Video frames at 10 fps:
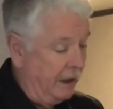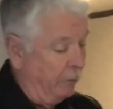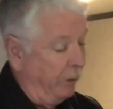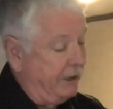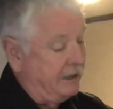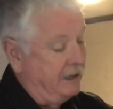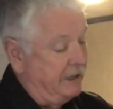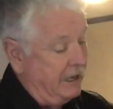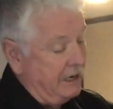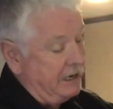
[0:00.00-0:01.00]
with
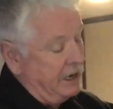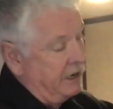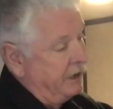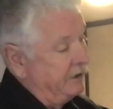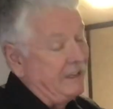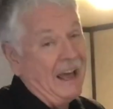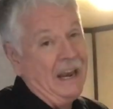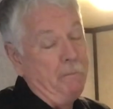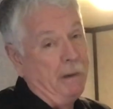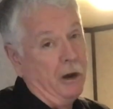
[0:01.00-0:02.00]
the
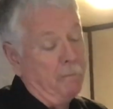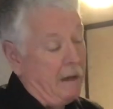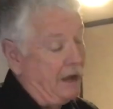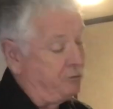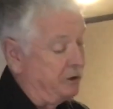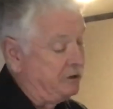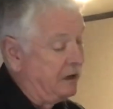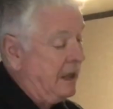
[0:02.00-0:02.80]
teddy bear mattress.